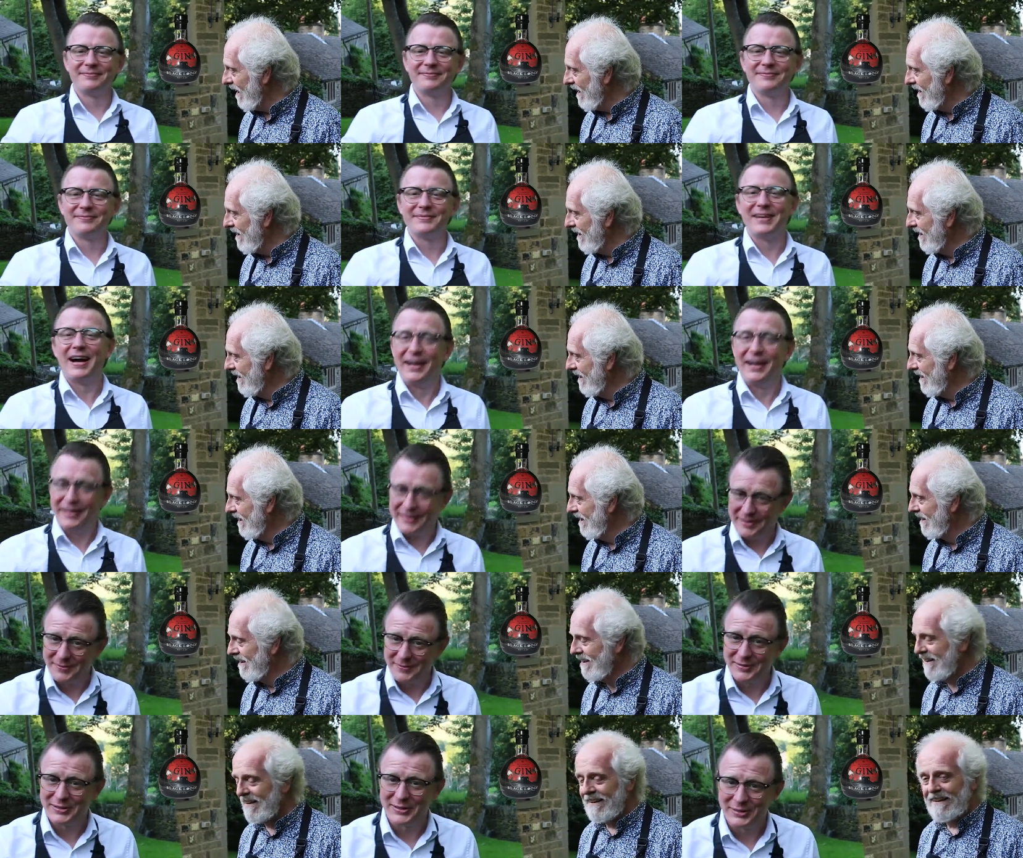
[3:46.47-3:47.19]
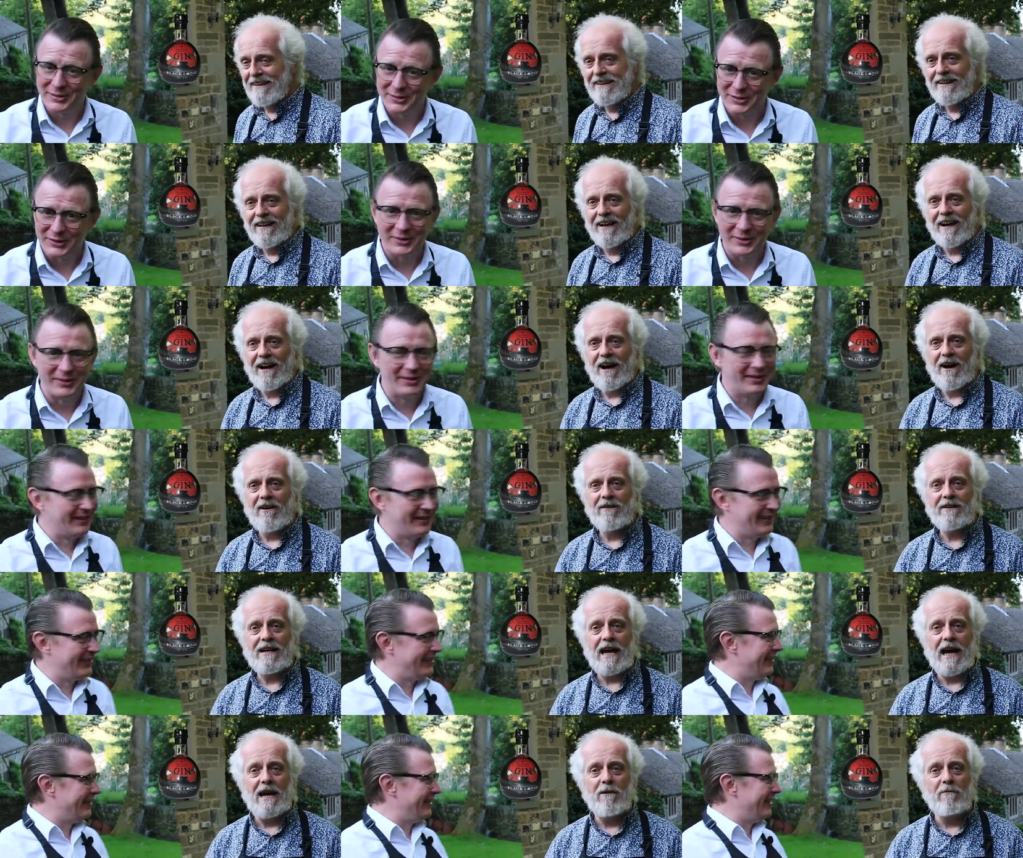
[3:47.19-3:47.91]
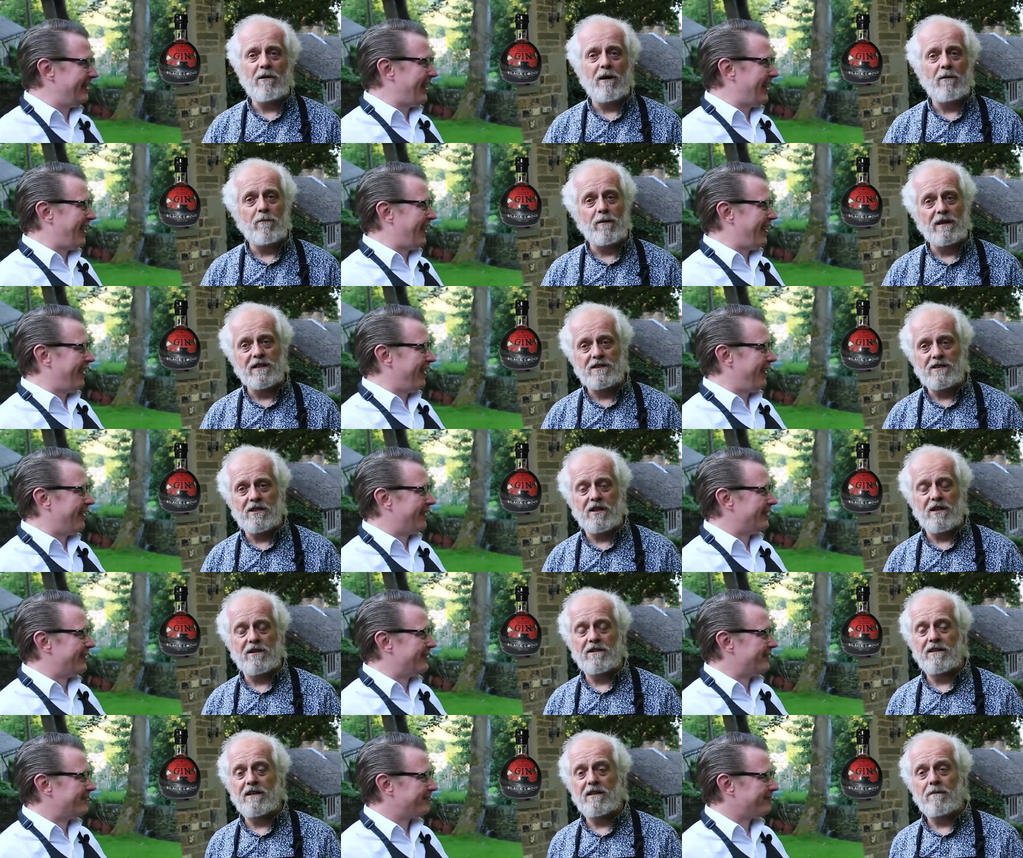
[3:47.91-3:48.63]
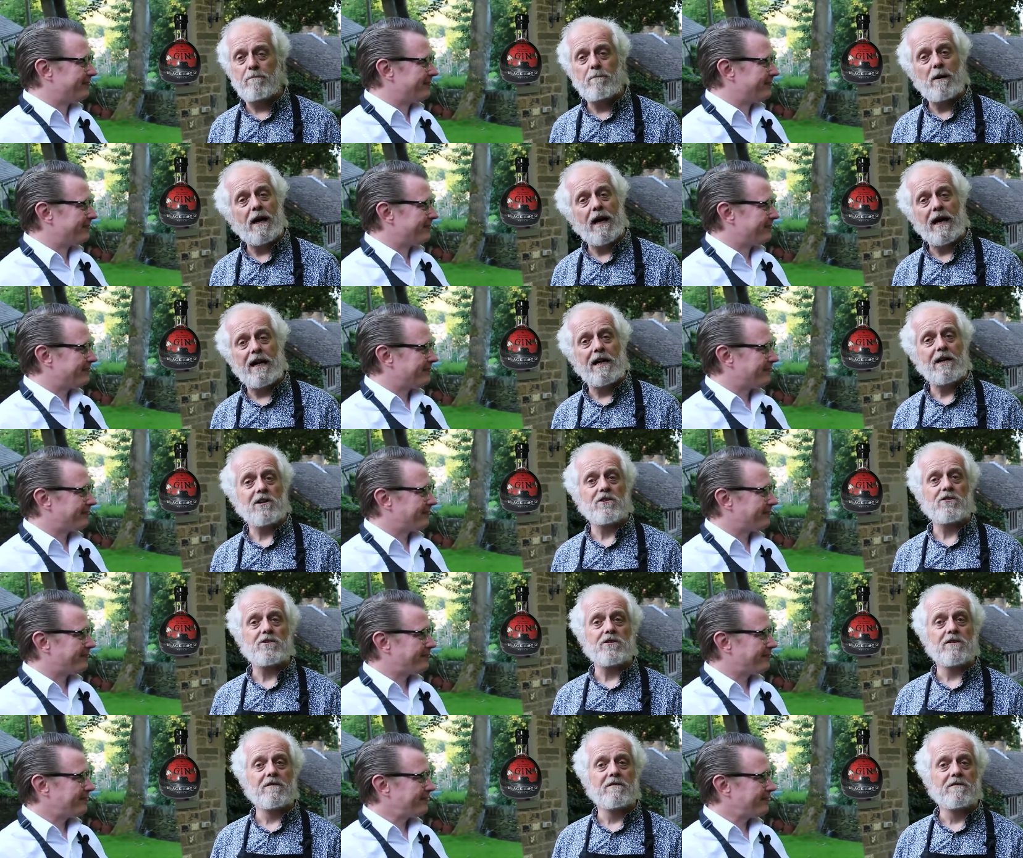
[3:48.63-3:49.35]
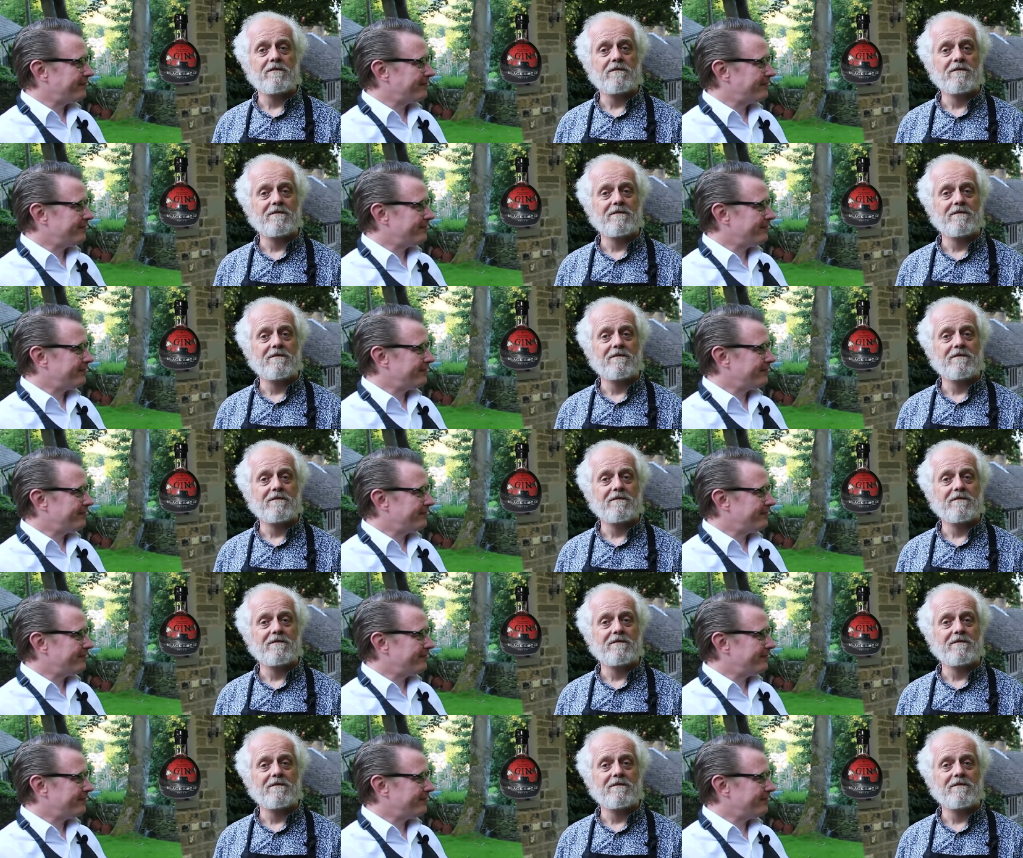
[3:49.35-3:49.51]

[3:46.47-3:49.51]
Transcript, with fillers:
Speaker 1: in? I think we should, just. Okay, well, we'll turn the page.